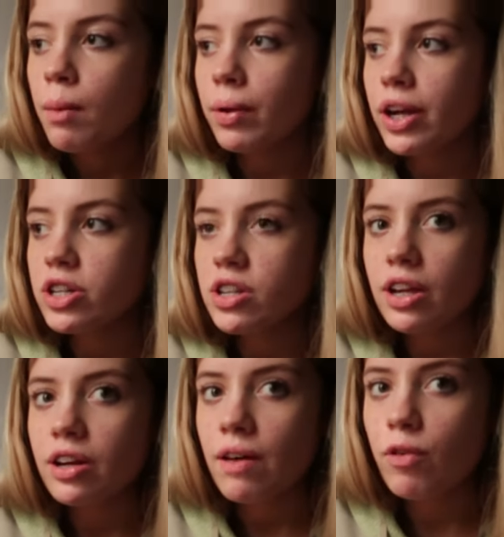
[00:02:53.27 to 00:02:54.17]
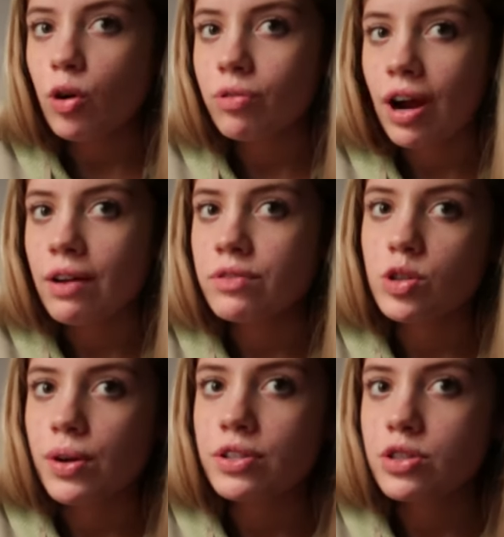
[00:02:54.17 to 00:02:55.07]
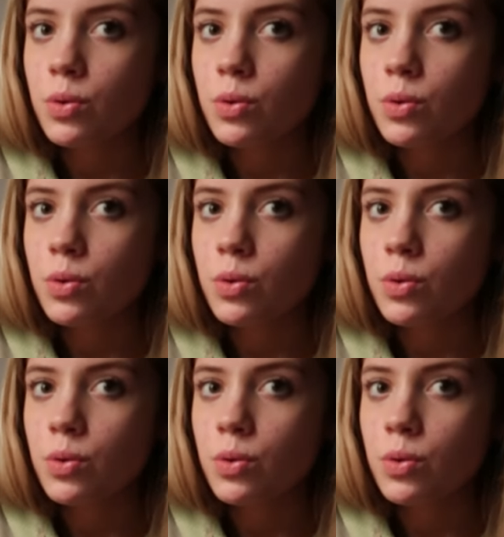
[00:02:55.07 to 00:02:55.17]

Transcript: but I just like never got around to it.